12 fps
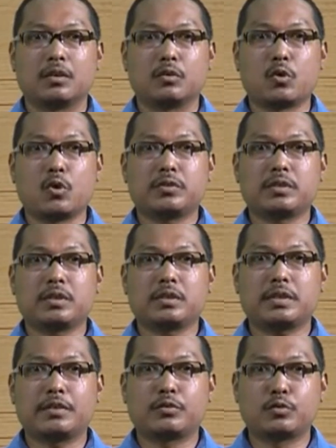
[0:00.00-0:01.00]

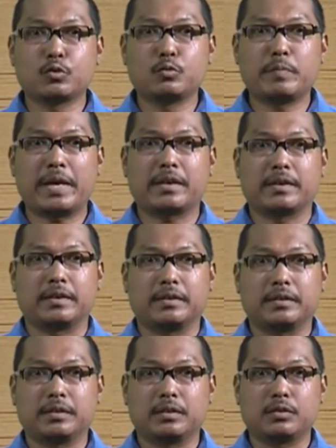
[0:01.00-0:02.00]
Rogers and Shoemaker
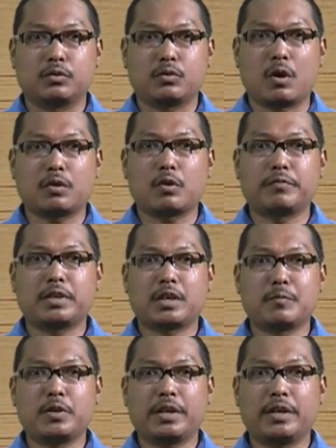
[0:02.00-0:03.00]
thought of the
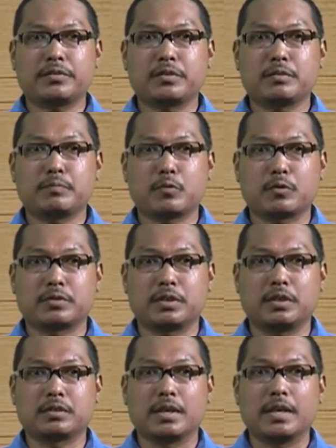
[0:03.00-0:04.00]
communication
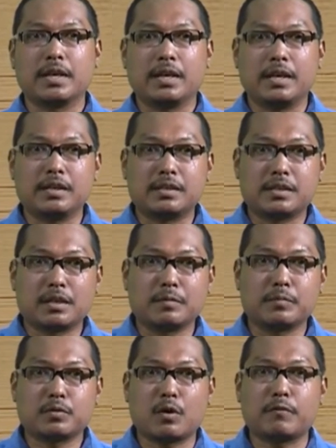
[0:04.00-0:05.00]
process in
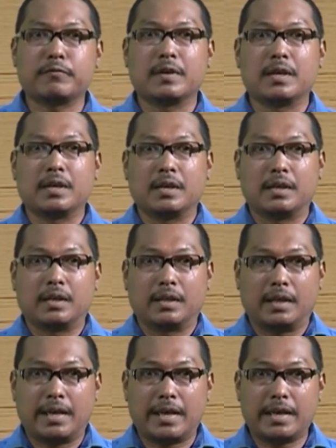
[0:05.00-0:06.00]
terms of
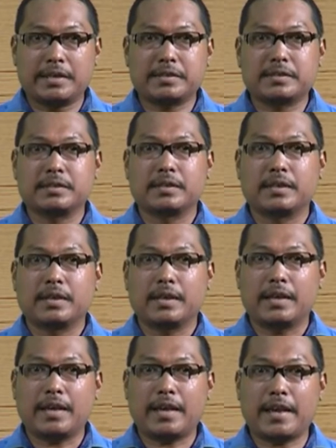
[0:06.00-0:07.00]
S
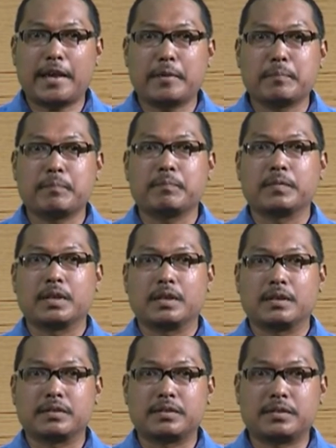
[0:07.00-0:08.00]
M
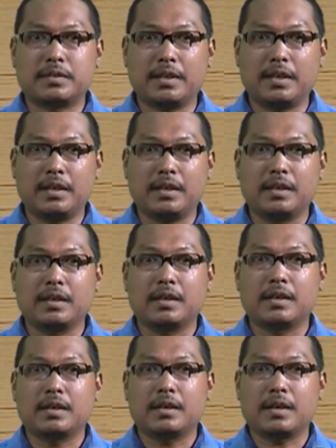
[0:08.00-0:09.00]
C
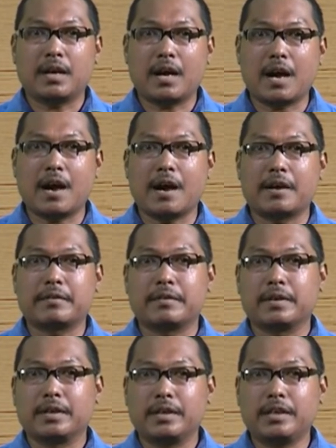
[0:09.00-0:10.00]
R
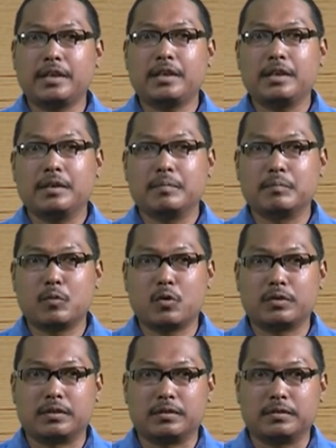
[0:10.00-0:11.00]
E
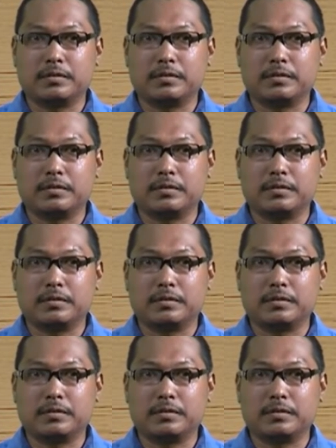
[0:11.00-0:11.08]
model.